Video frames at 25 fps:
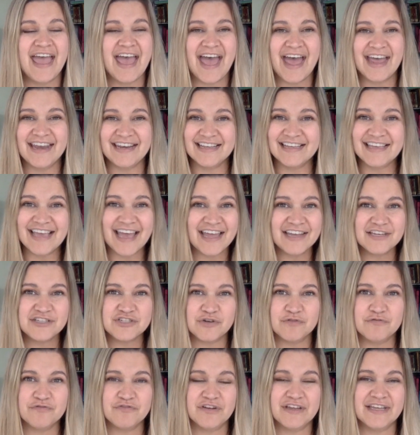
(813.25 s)
And again,
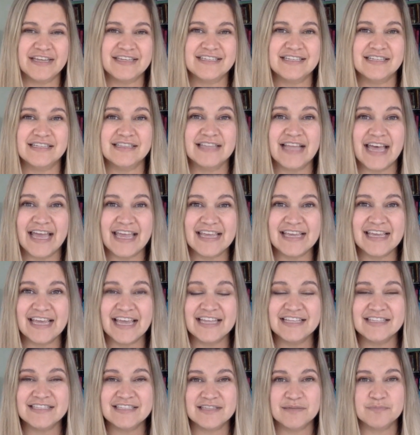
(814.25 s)
don't forget to like
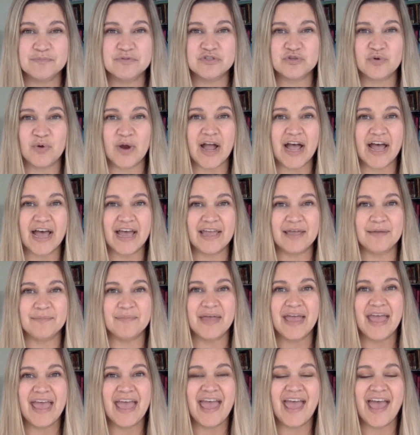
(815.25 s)
and subscribe,
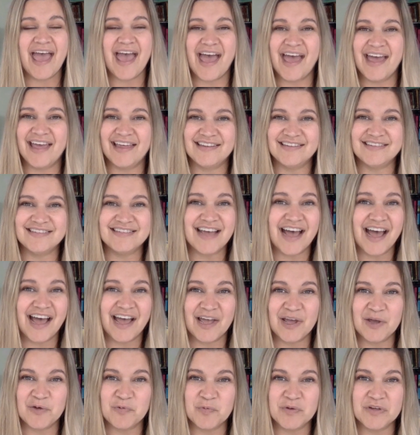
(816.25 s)
and
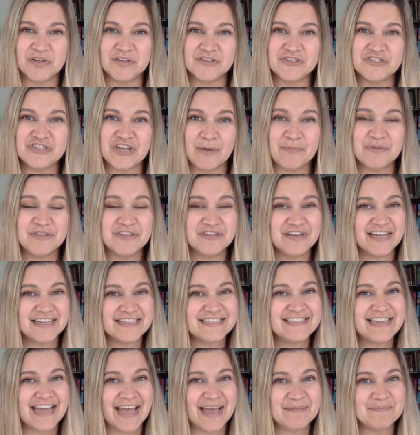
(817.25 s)
I will chat with you
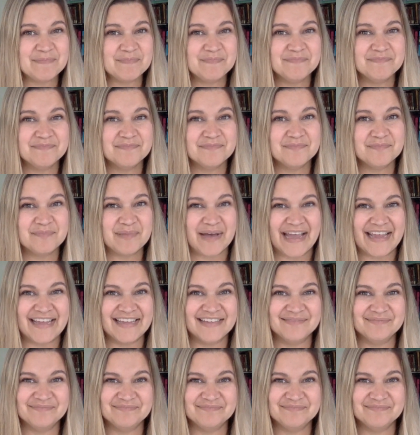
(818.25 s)
next time. Bye.